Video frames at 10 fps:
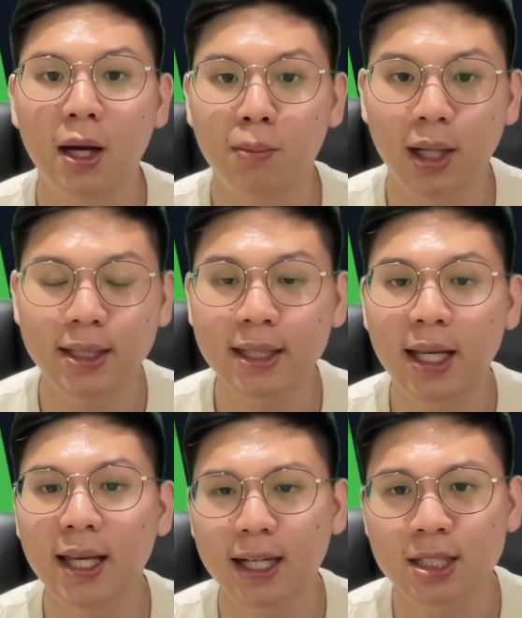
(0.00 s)

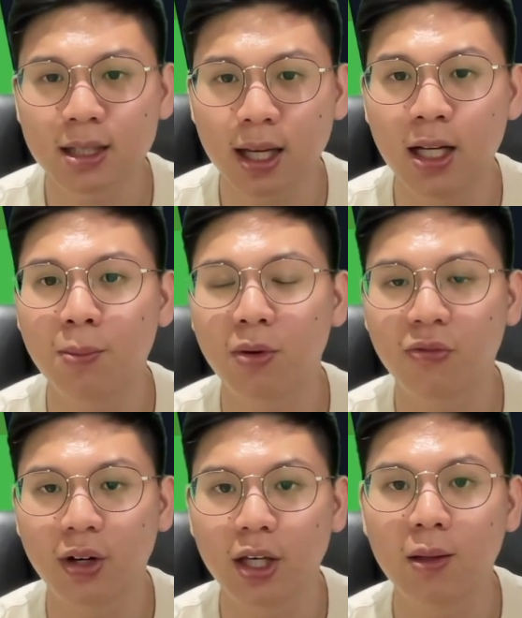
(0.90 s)
Martinelli, I slightly
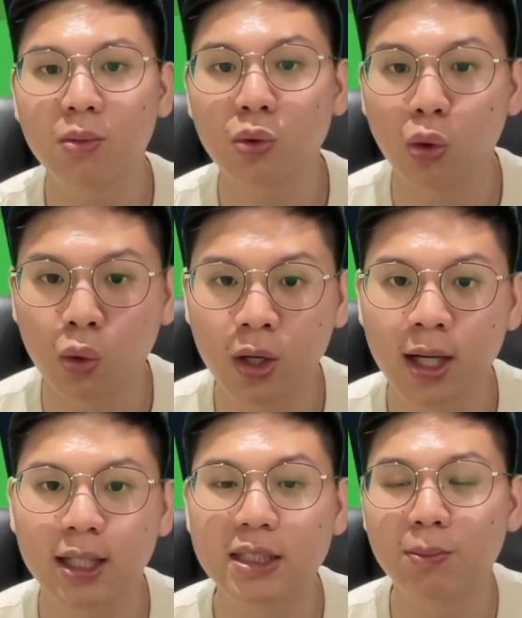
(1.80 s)
prefer him to
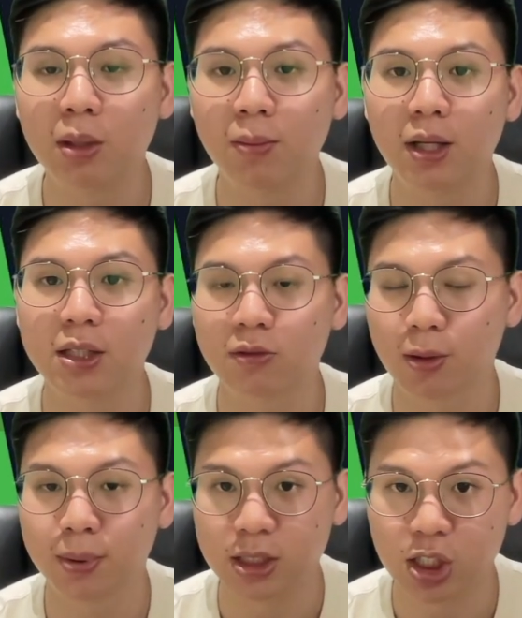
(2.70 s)
Odegaard simply because of
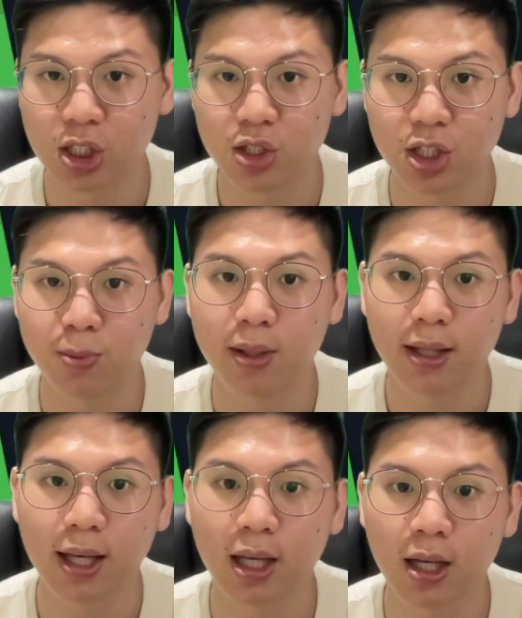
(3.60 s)
the positions he's been
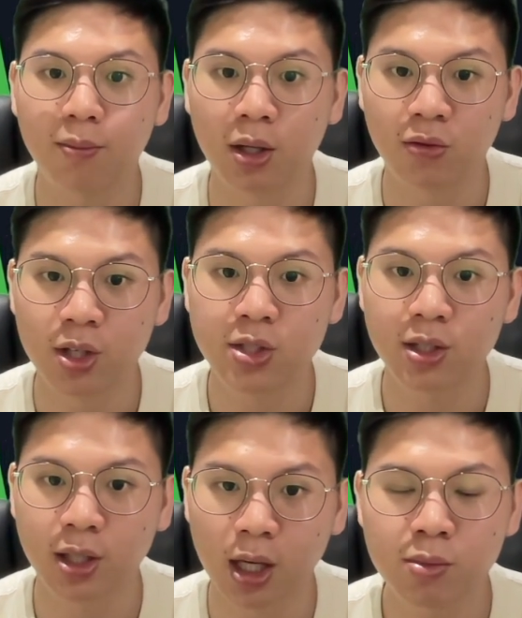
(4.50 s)
taking up in
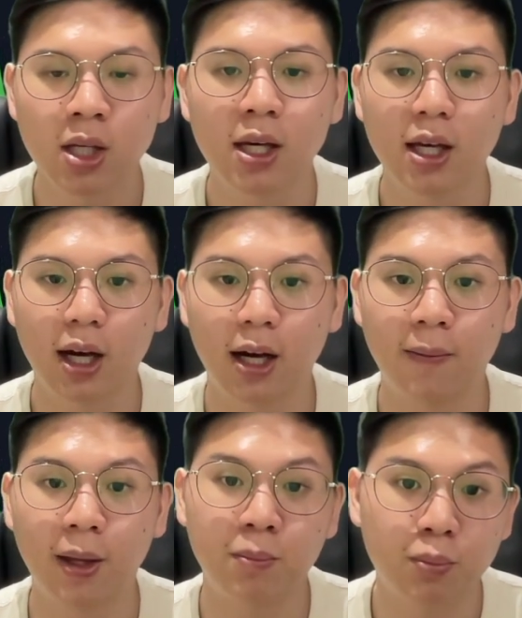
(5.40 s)
recent games,
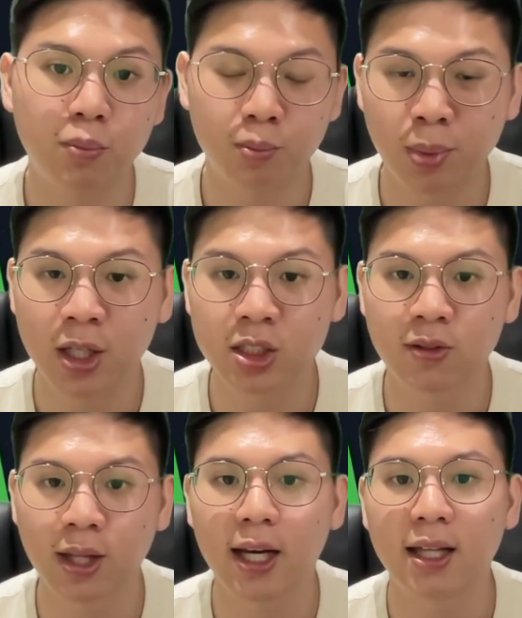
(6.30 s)
and because of
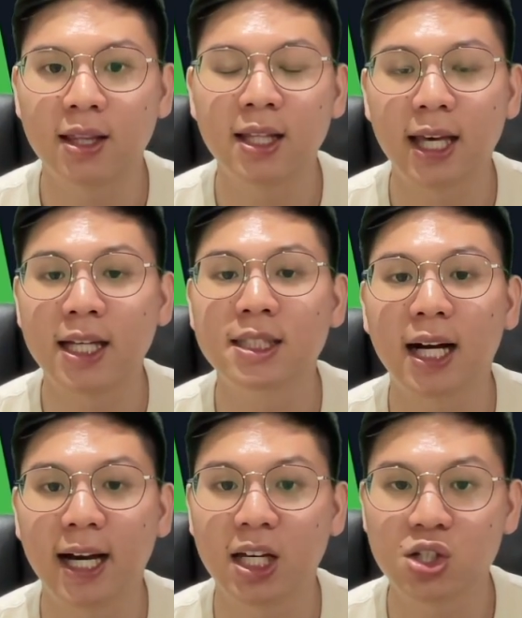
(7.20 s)
that, I think there is a
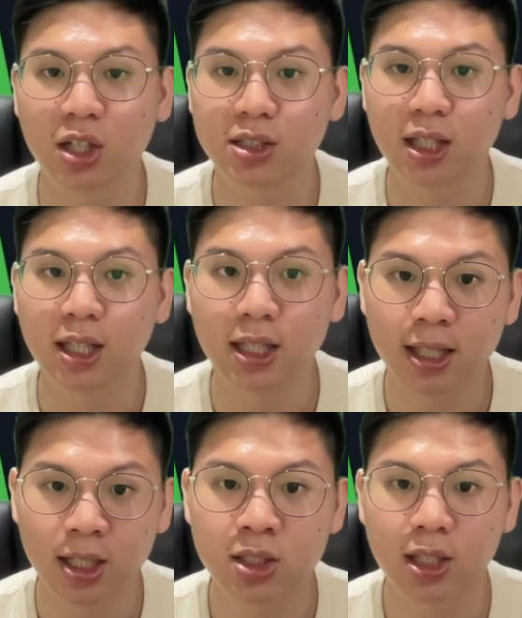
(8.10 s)
higher chance that he
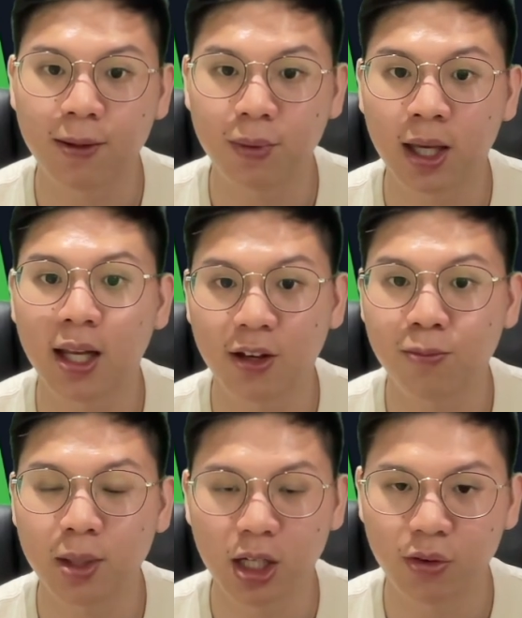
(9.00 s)
does get
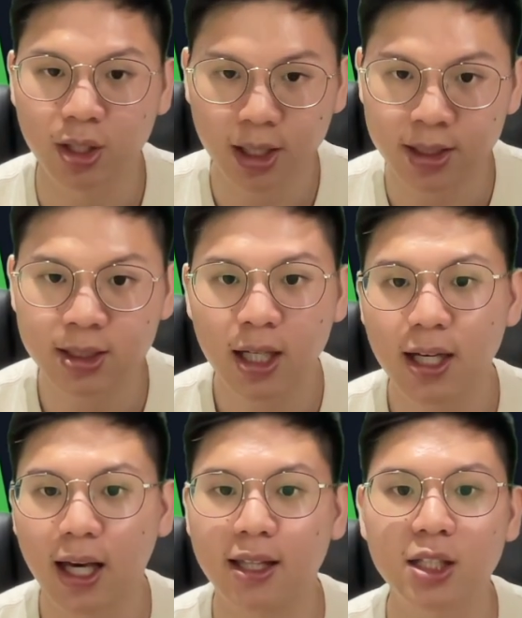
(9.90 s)
FPL returns,
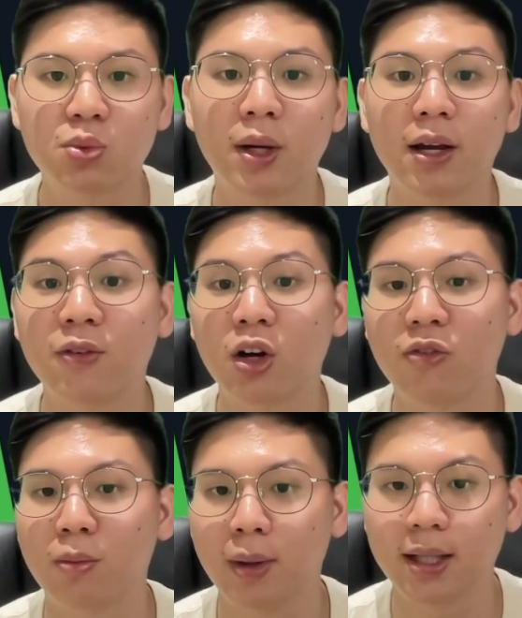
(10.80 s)
and that's why I've gone
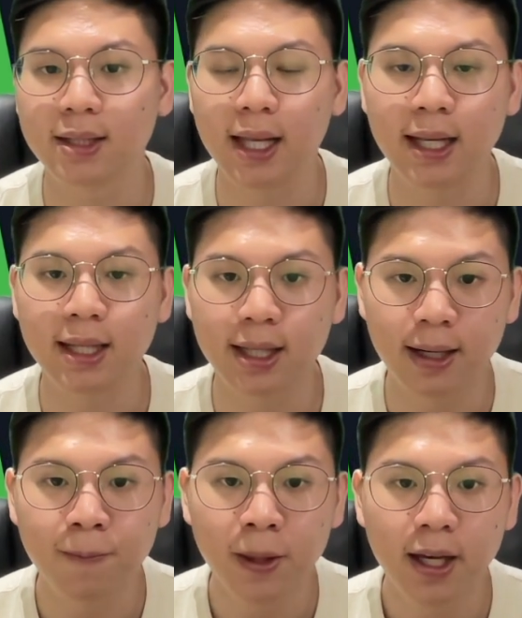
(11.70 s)
for Martinelli here.